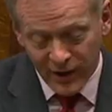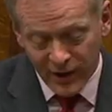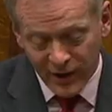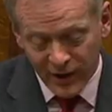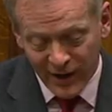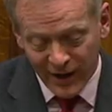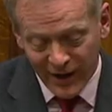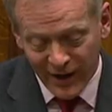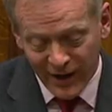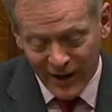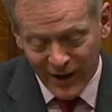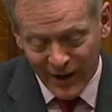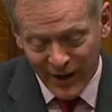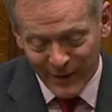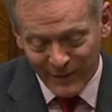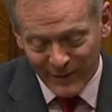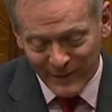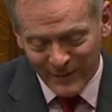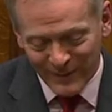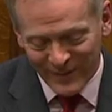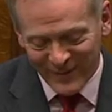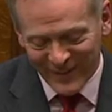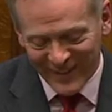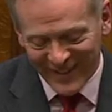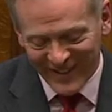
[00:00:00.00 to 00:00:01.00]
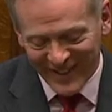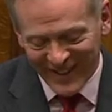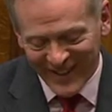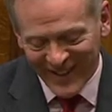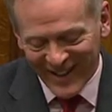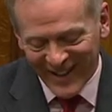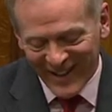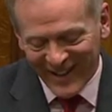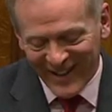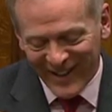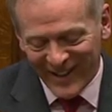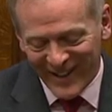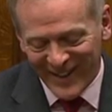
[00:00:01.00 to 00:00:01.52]
little. Um,
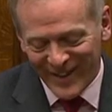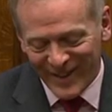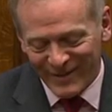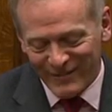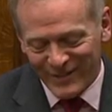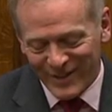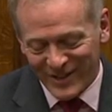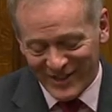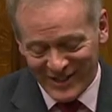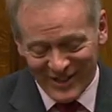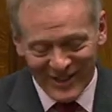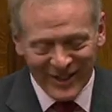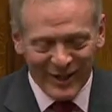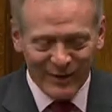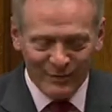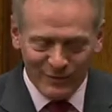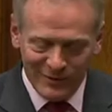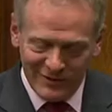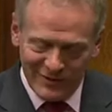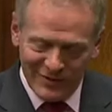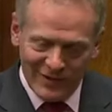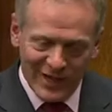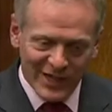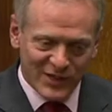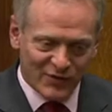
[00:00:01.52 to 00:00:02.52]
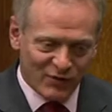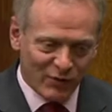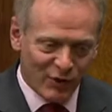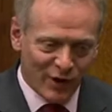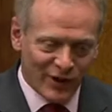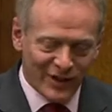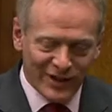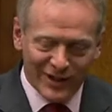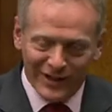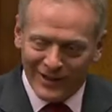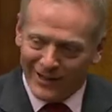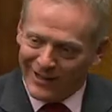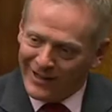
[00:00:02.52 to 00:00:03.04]
in, that's
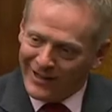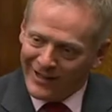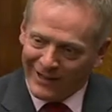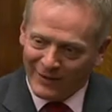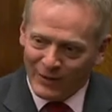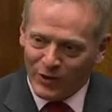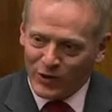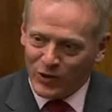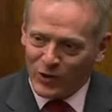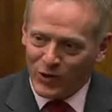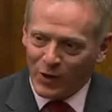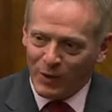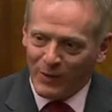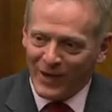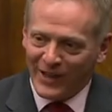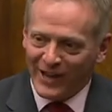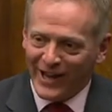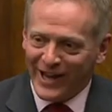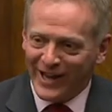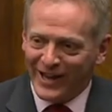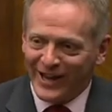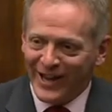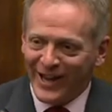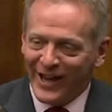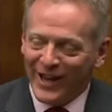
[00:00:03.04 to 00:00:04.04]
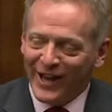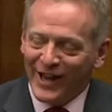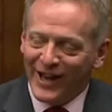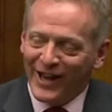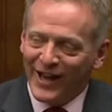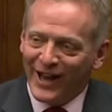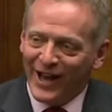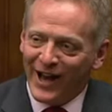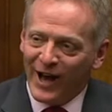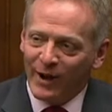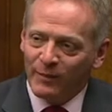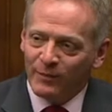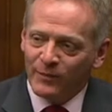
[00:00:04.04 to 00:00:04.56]
rather not sure about
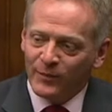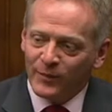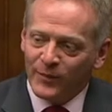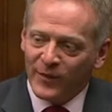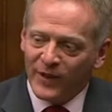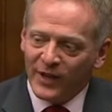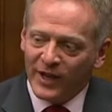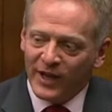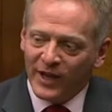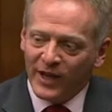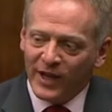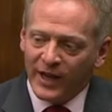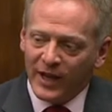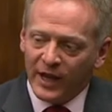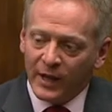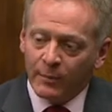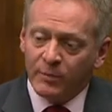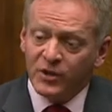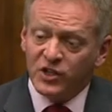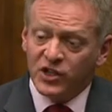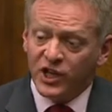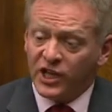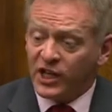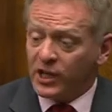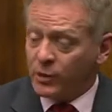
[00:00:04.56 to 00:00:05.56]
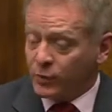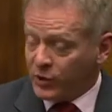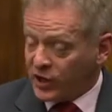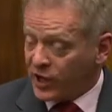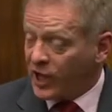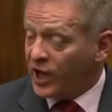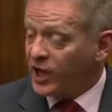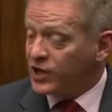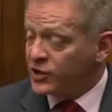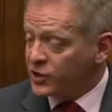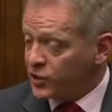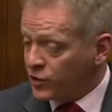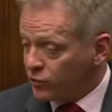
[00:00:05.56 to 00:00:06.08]
that. Um, in particular, with
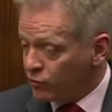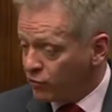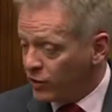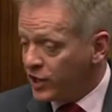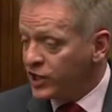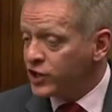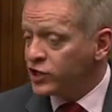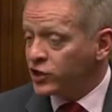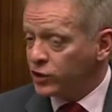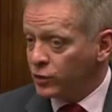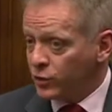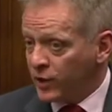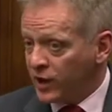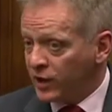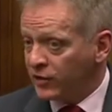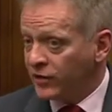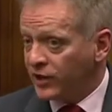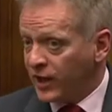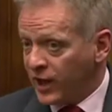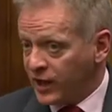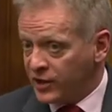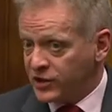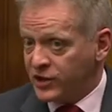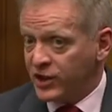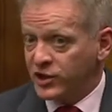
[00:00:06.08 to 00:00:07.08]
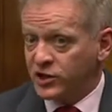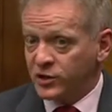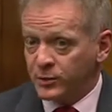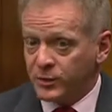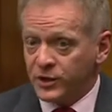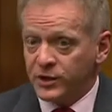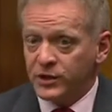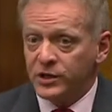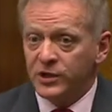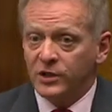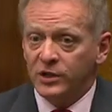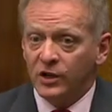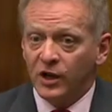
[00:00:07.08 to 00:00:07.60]
regards to the regional healthcare
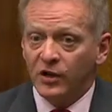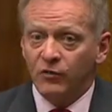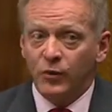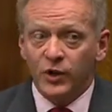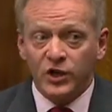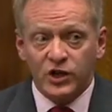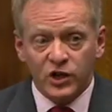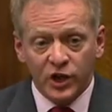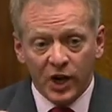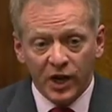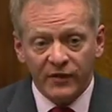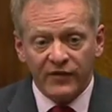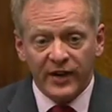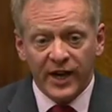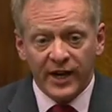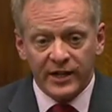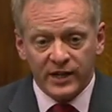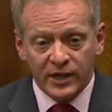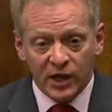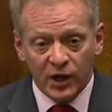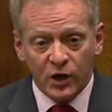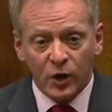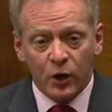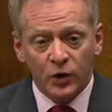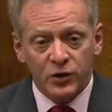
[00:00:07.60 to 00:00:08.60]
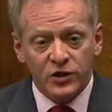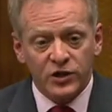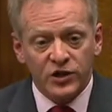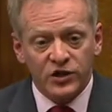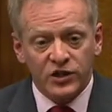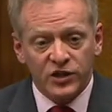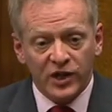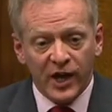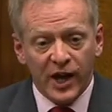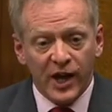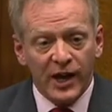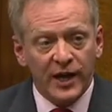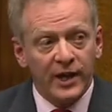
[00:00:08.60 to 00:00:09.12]
settlement, of which I've had a lot to
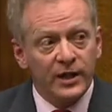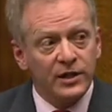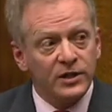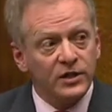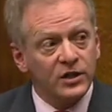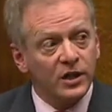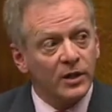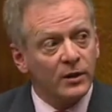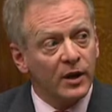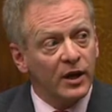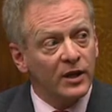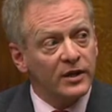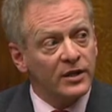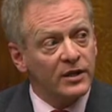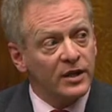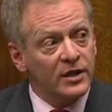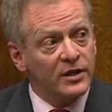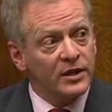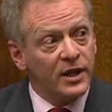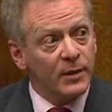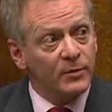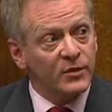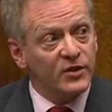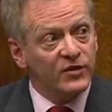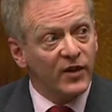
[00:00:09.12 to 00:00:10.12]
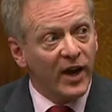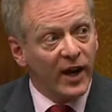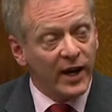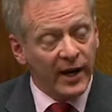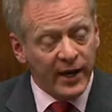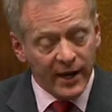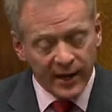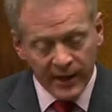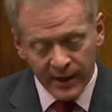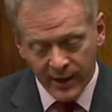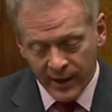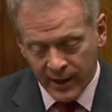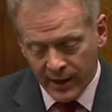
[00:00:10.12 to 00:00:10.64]
say in, ter in the Thames Valley,